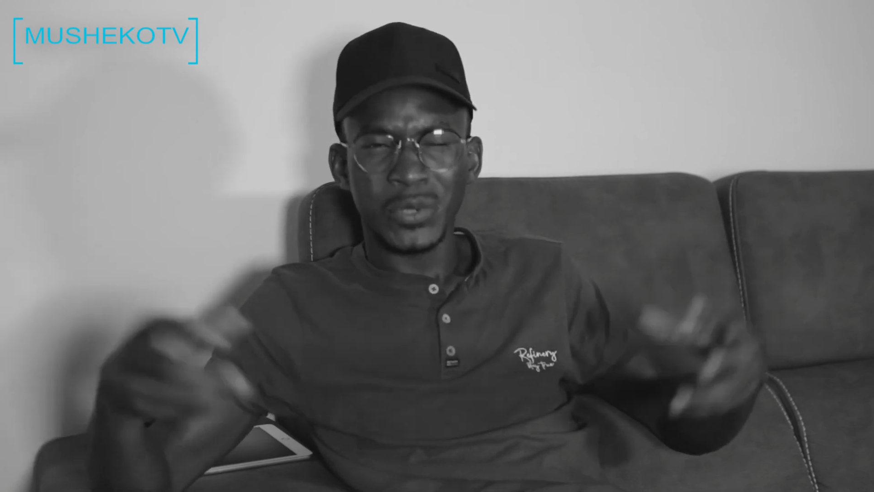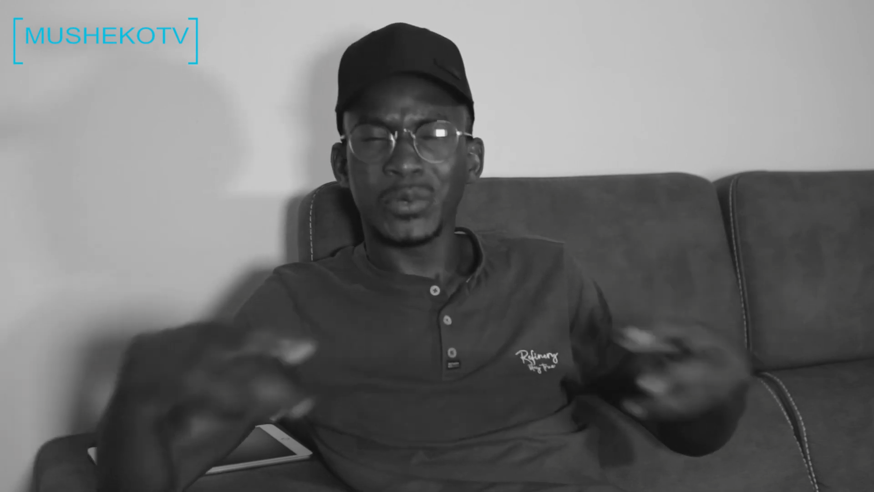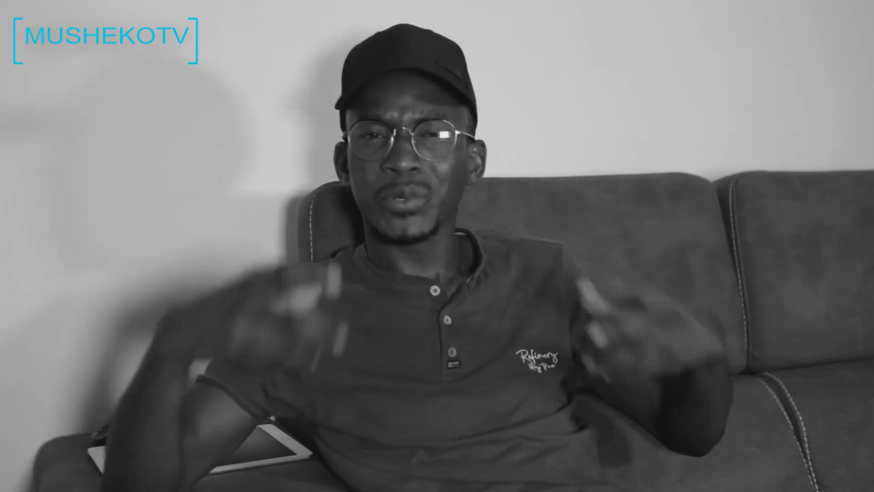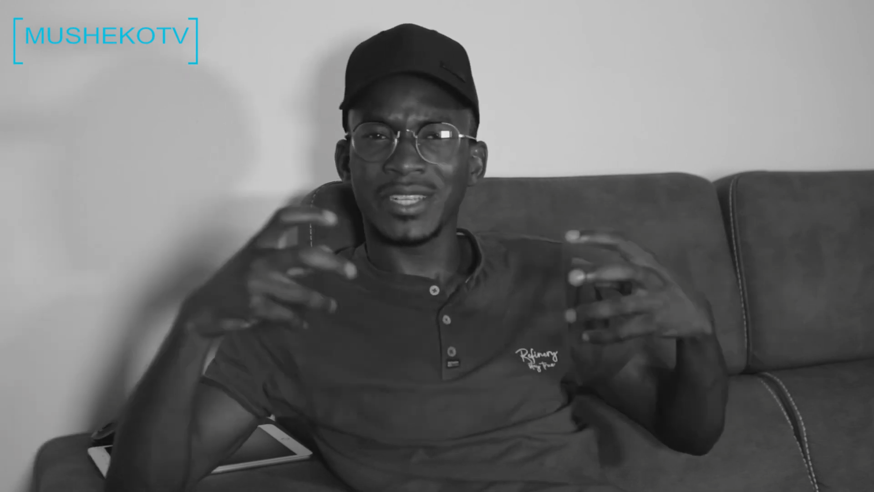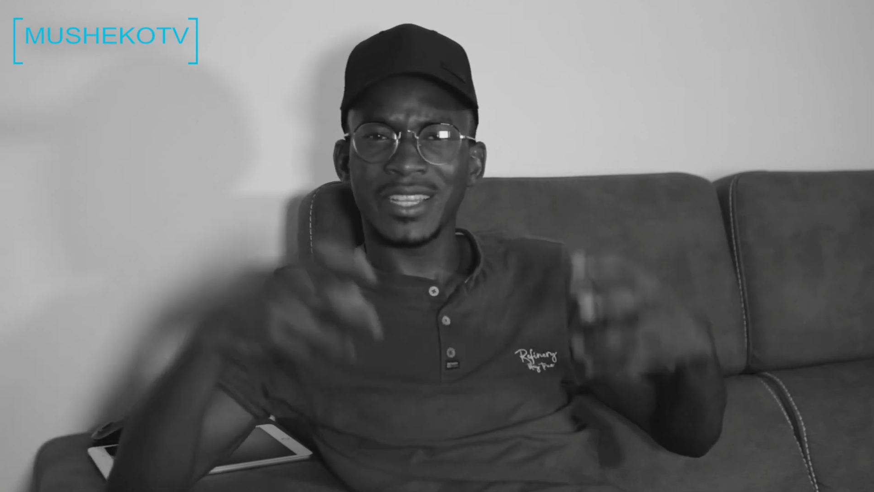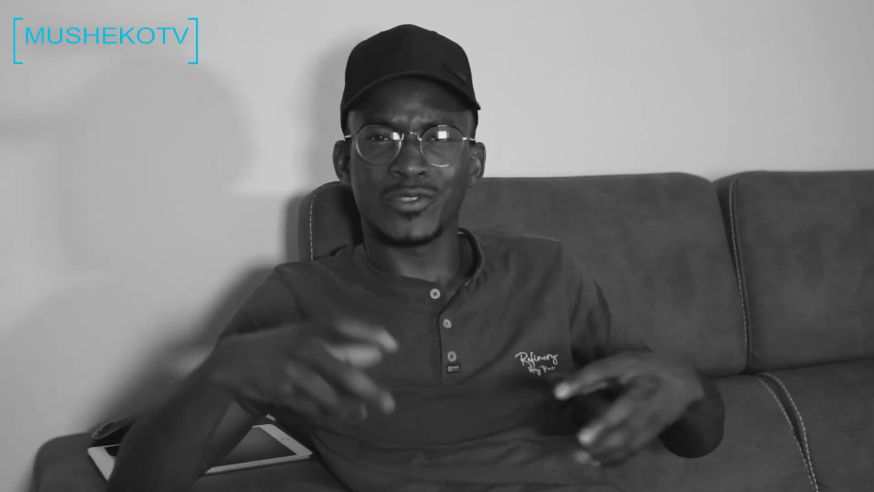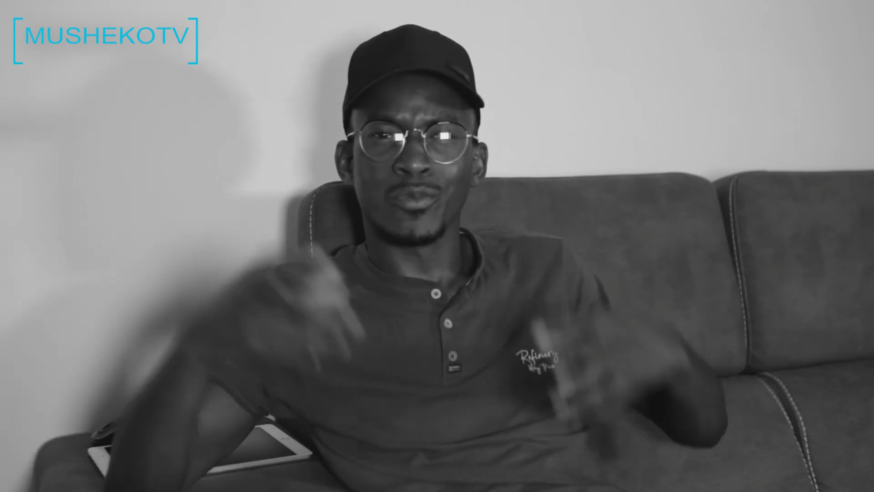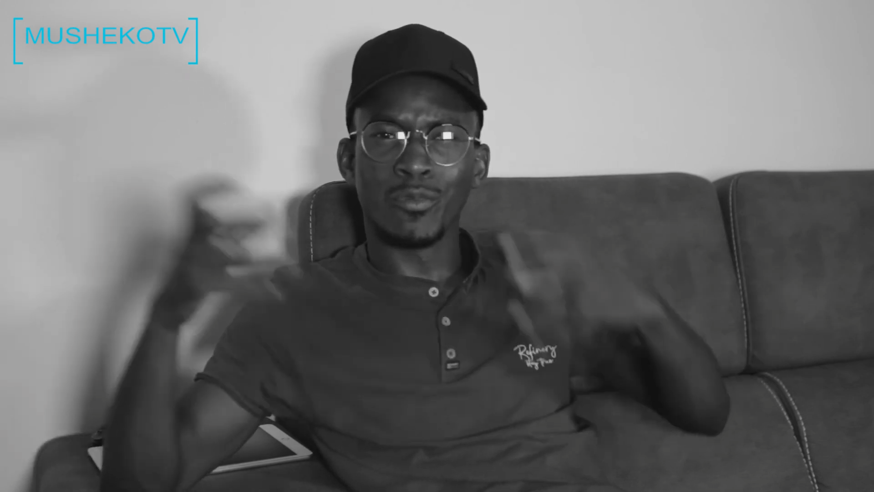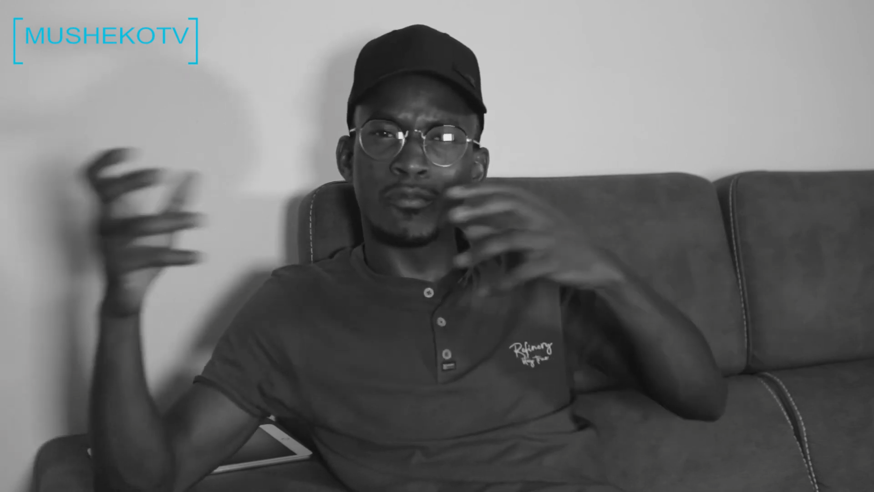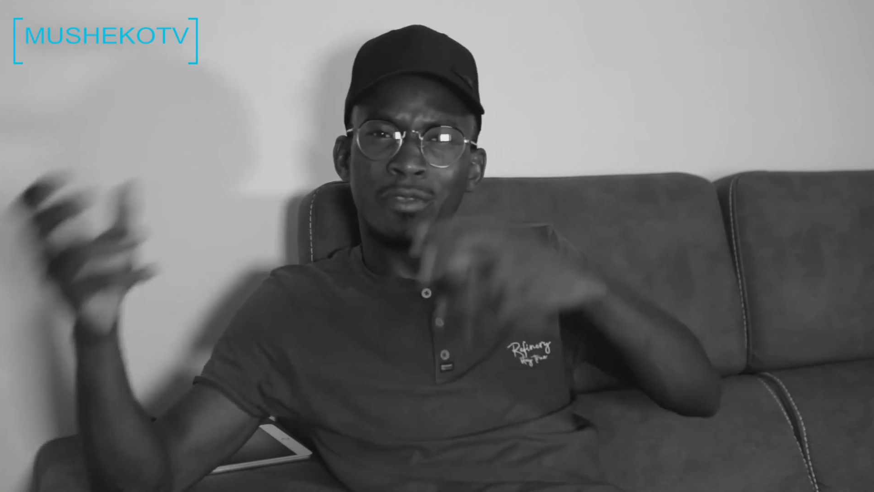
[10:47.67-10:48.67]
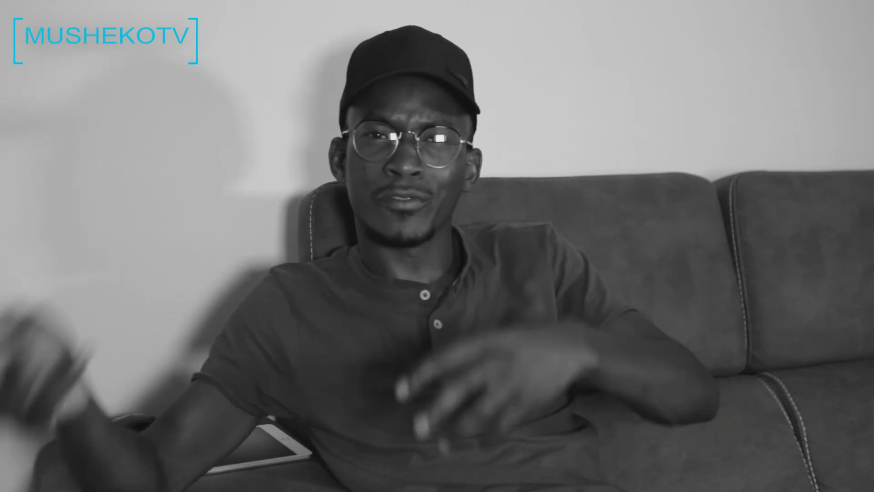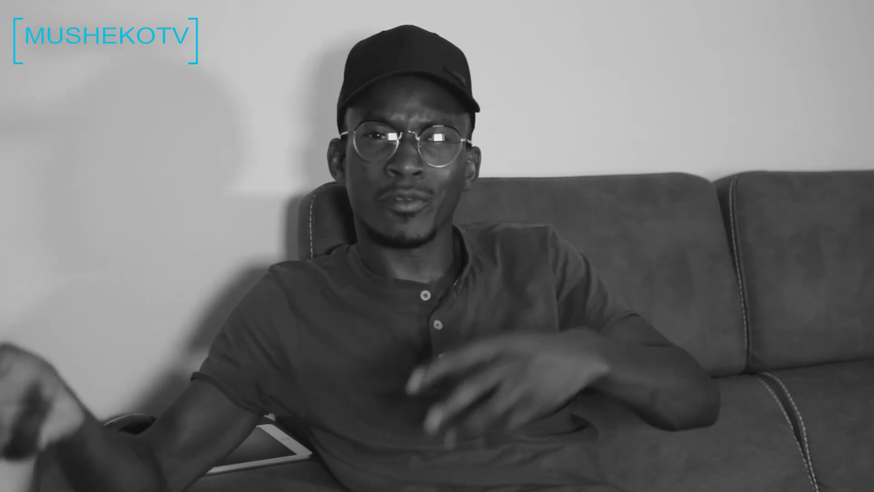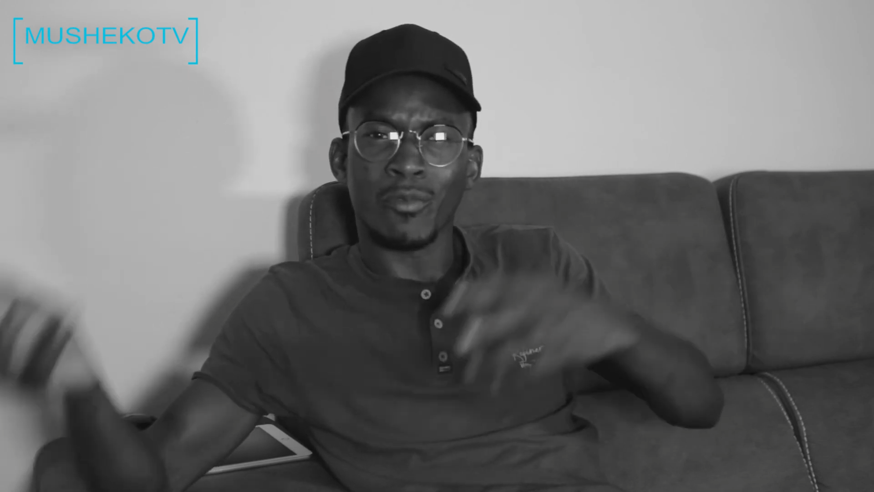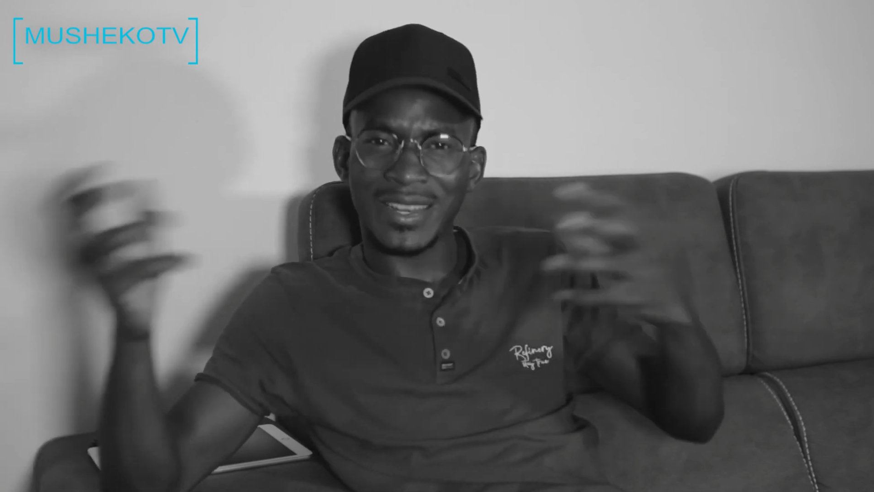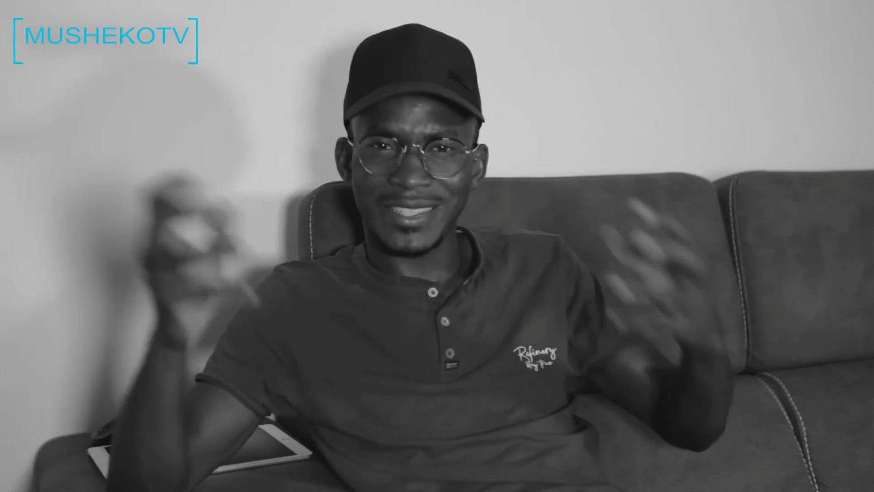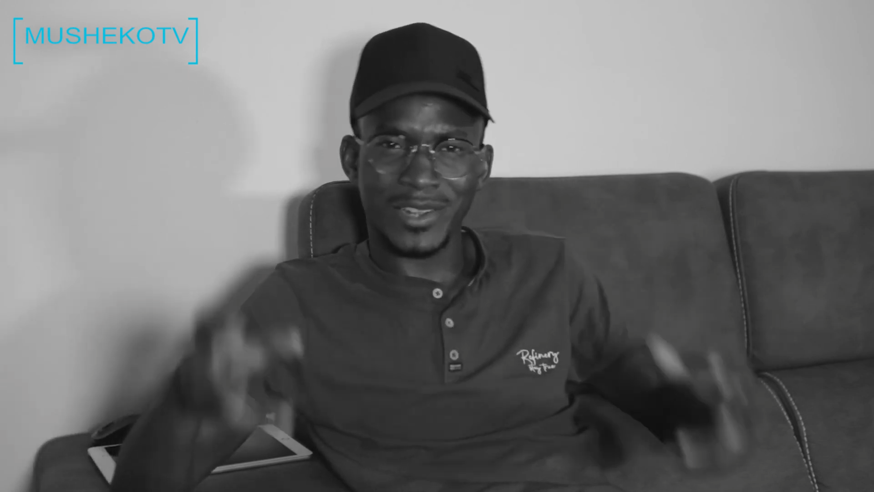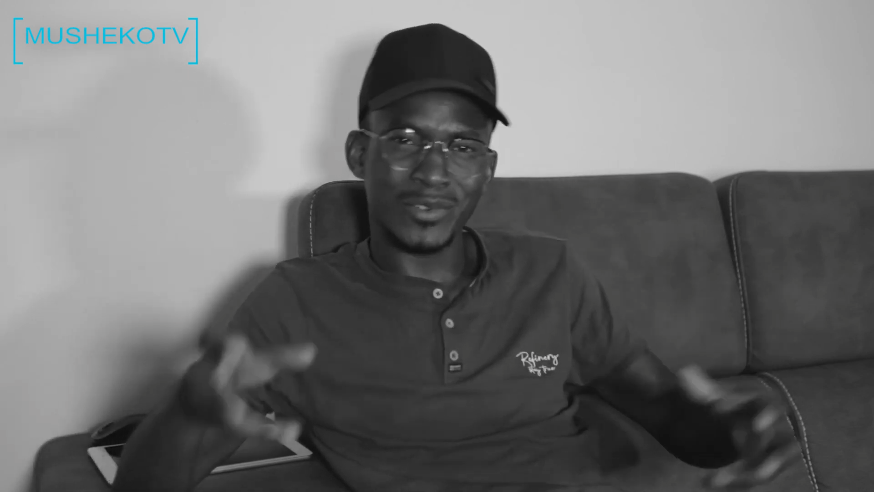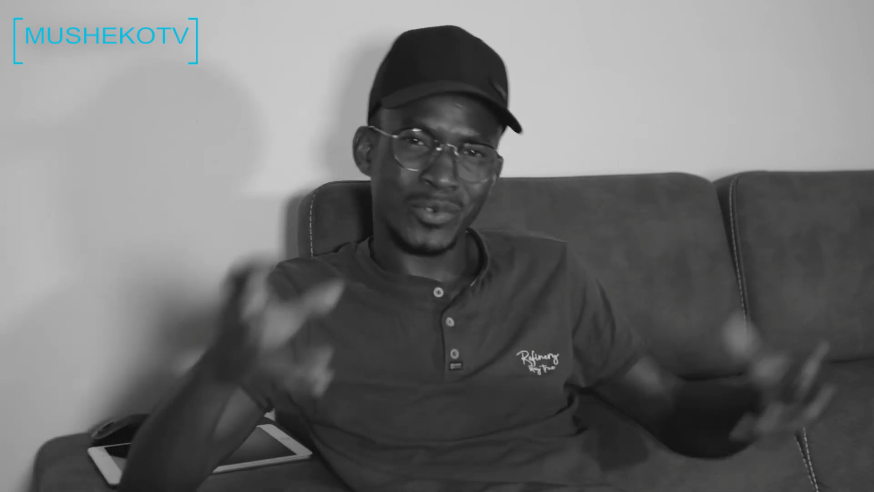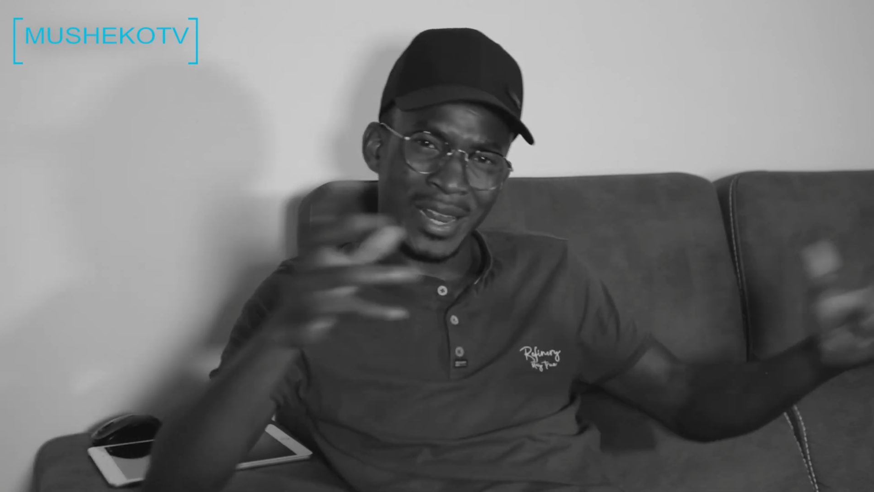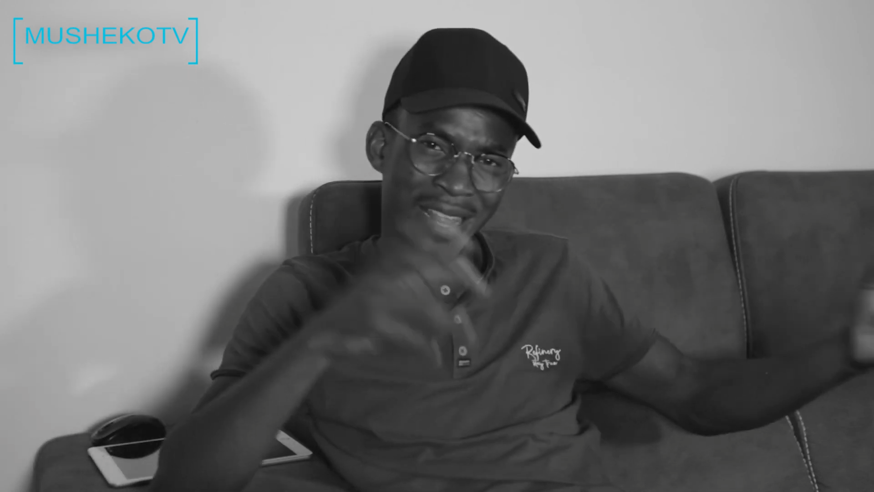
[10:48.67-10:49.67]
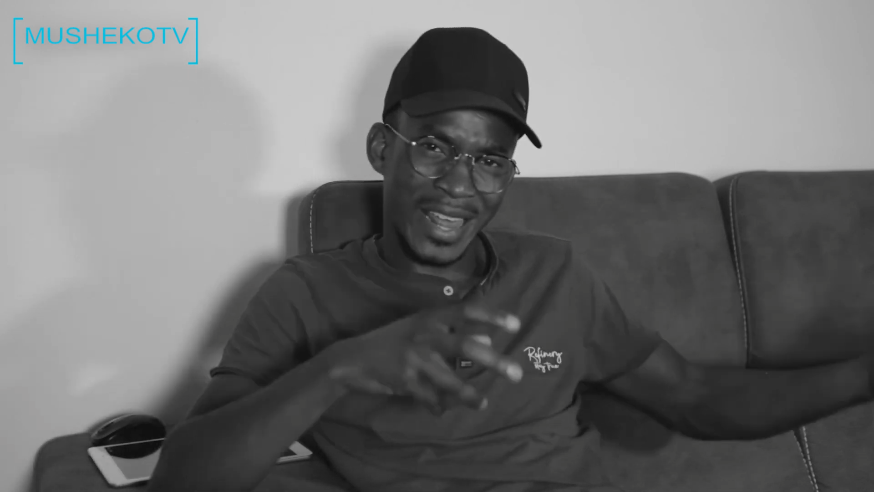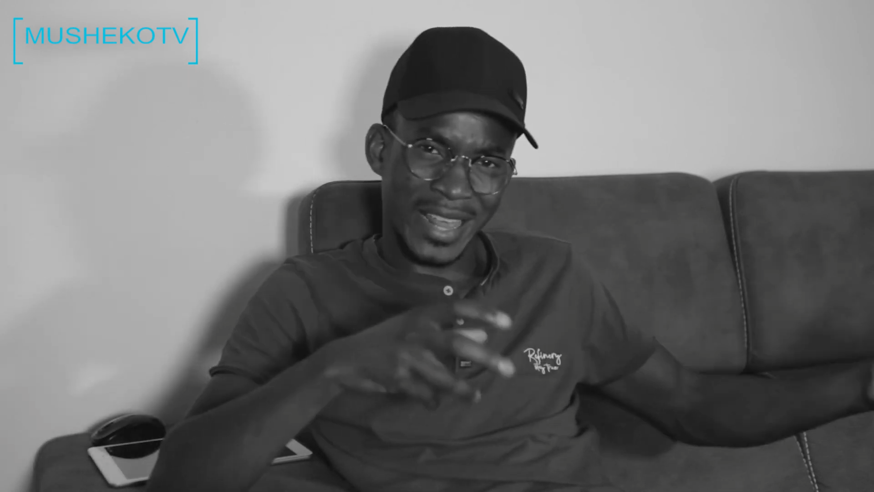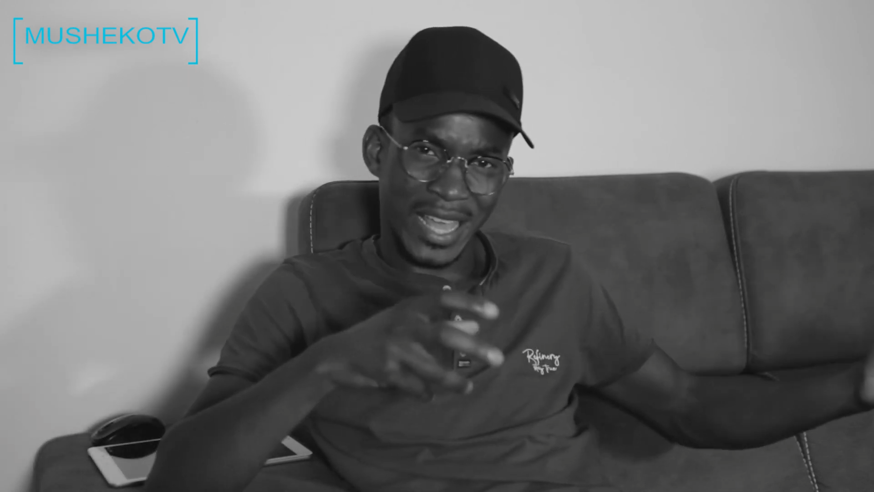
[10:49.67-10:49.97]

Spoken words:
Who dares to move me from one town to another?